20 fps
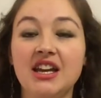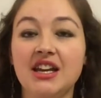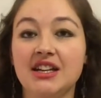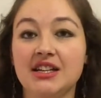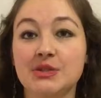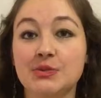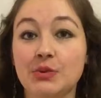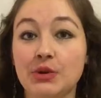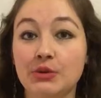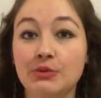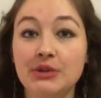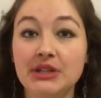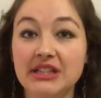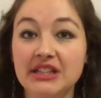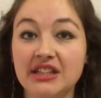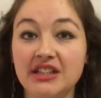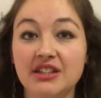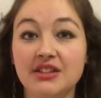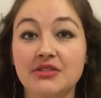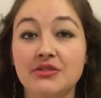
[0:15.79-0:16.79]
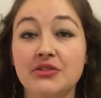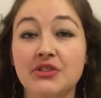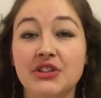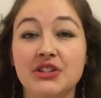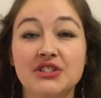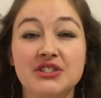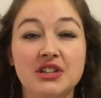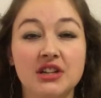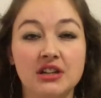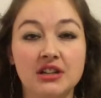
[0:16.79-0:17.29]
Because where we live,
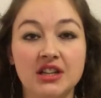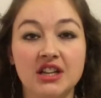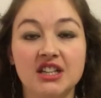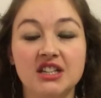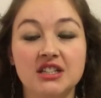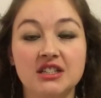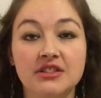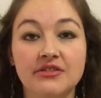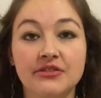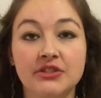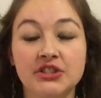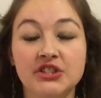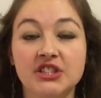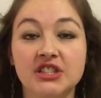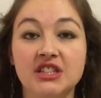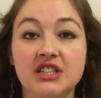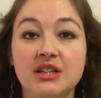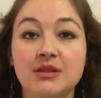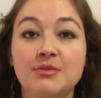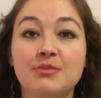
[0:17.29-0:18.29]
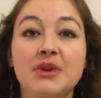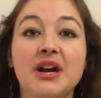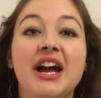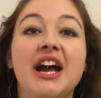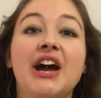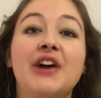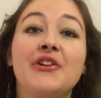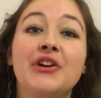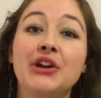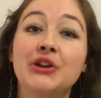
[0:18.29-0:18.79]
there's not a lot of diversity, but
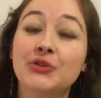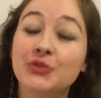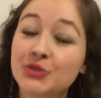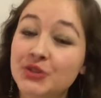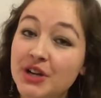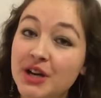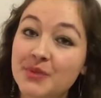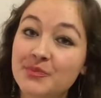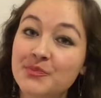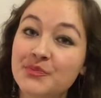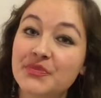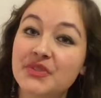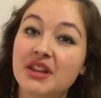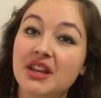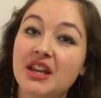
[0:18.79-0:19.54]
how I grew up,